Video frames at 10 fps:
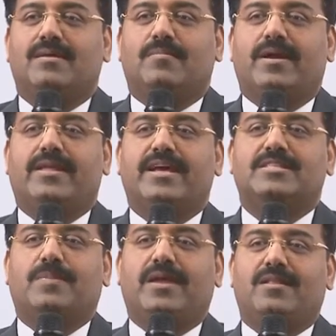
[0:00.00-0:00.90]
but he
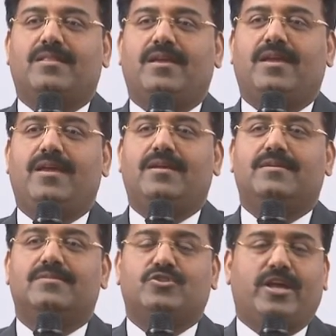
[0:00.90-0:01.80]
has been the
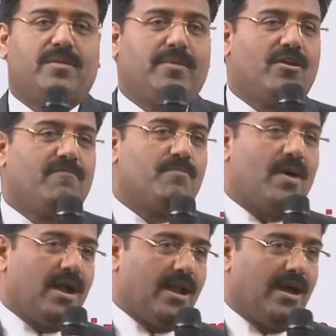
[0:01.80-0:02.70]
chairman of
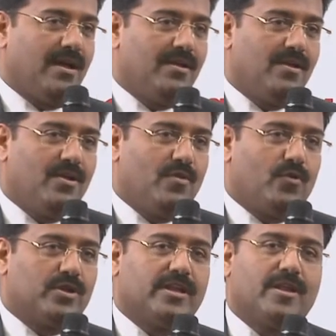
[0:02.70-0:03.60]
Mahada
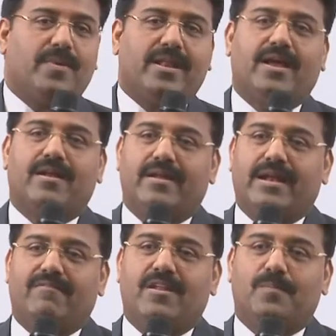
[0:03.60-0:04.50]
for the Repairing and
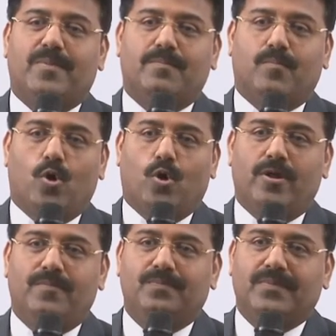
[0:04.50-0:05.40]
Redevelopment
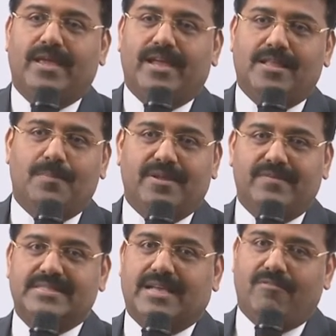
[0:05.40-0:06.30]
Board in the
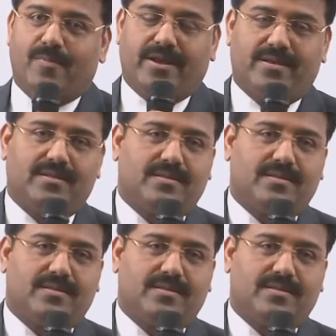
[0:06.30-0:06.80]
previous government.